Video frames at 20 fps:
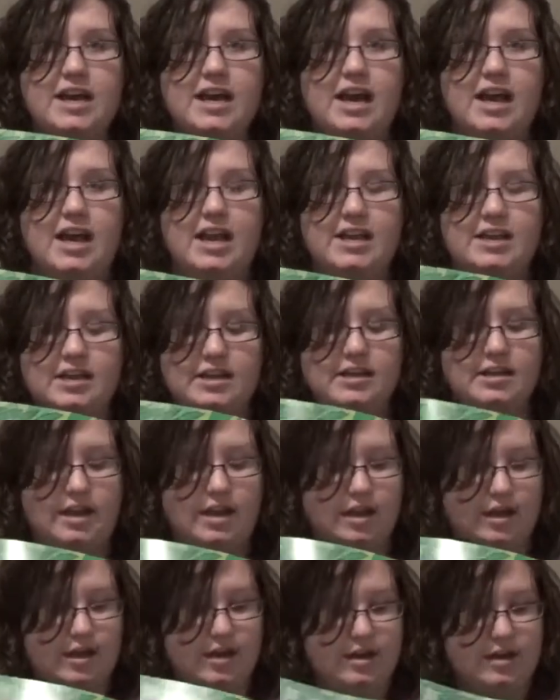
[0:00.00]
and
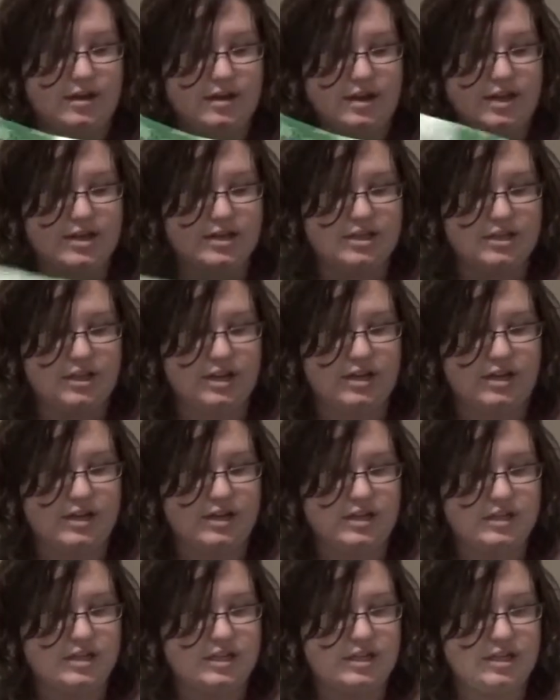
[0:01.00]
each lyric
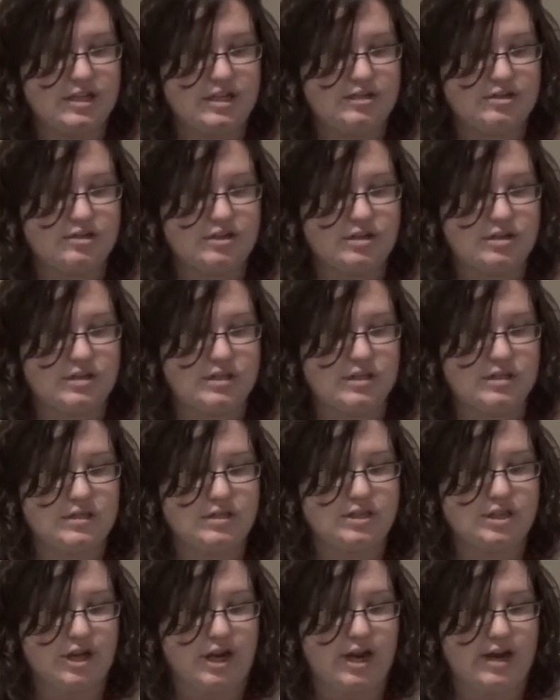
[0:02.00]
introduces the
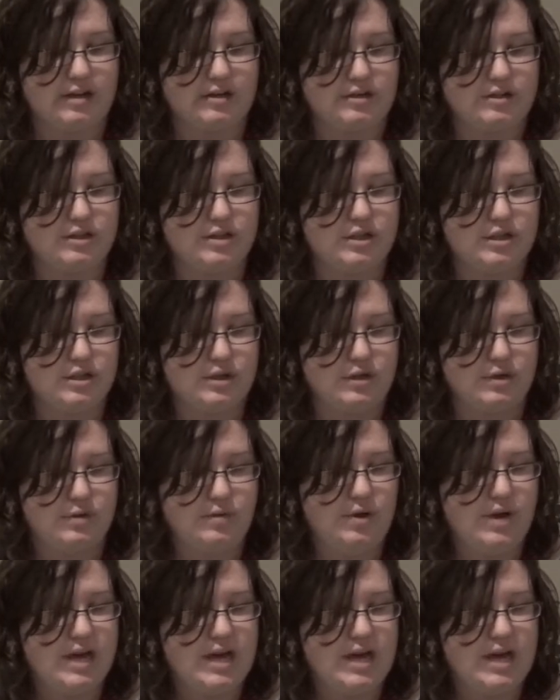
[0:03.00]
child to